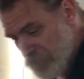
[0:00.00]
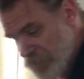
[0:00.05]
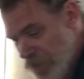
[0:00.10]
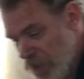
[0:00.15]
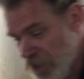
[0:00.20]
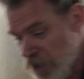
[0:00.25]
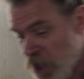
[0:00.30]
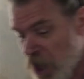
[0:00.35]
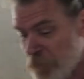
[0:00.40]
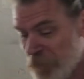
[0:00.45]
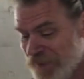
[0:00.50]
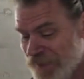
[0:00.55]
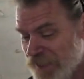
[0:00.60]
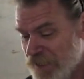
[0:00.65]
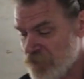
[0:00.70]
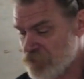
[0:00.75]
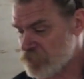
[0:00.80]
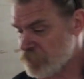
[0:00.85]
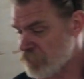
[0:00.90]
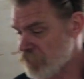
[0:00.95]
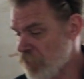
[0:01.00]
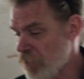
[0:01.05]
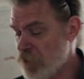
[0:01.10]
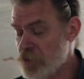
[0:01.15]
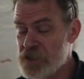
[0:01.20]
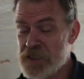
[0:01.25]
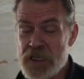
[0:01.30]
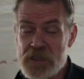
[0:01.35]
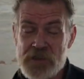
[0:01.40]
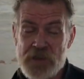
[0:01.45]
Our Karmann Ghias good
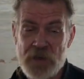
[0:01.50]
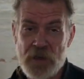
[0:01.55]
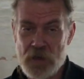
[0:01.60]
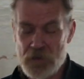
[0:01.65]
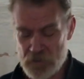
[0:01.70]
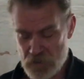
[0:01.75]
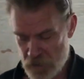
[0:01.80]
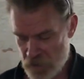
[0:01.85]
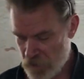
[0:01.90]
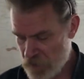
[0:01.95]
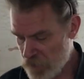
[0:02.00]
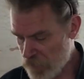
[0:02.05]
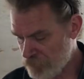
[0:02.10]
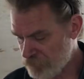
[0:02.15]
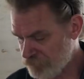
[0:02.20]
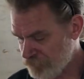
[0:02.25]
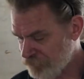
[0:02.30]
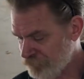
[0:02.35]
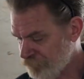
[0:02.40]
cars. Yes, they are.